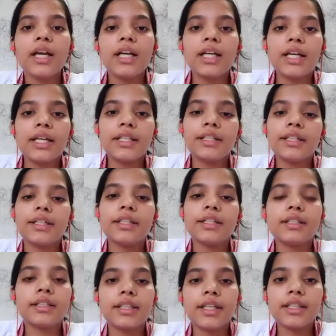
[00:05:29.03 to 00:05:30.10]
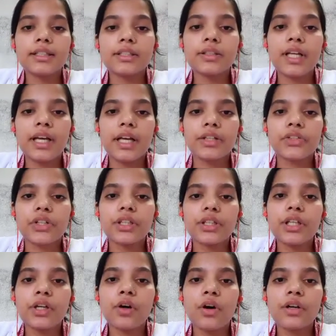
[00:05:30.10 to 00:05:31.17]
In uh, this election,
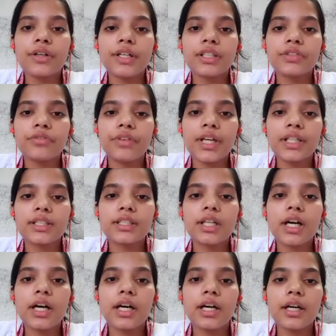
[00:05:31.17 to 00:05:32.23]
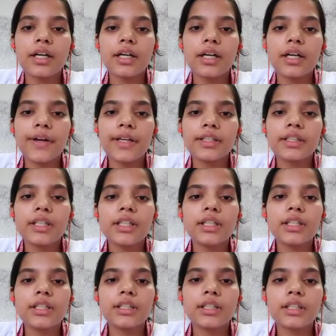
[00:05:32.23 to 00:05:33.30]
the Congress faced a great uh,
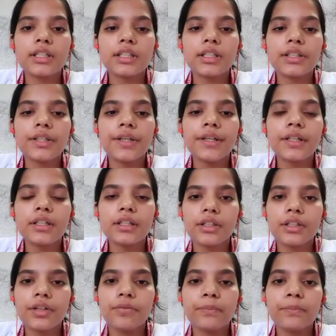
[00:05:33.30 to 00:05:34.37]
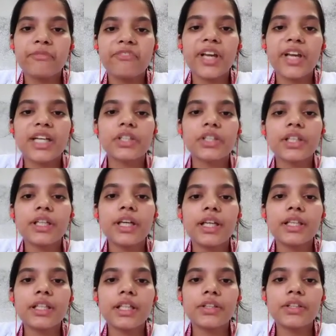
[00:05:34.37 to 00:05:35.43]
deflection
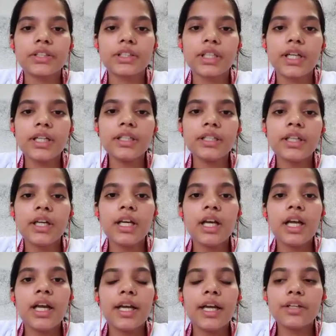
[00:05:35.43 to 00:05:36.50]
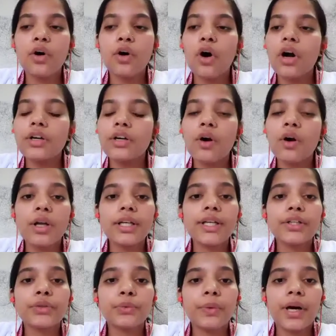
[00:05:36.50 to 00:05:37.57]
in the result. It got only
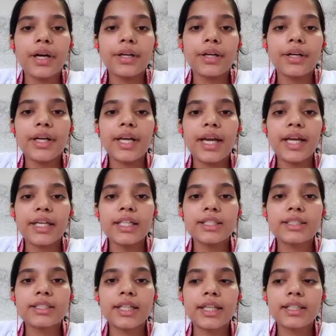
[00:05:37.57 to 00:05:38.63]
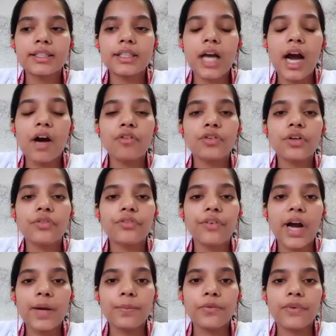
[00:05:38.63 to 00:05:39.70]
280 seats out of
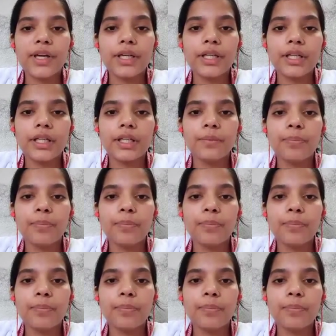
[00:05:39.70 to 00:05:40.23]
520.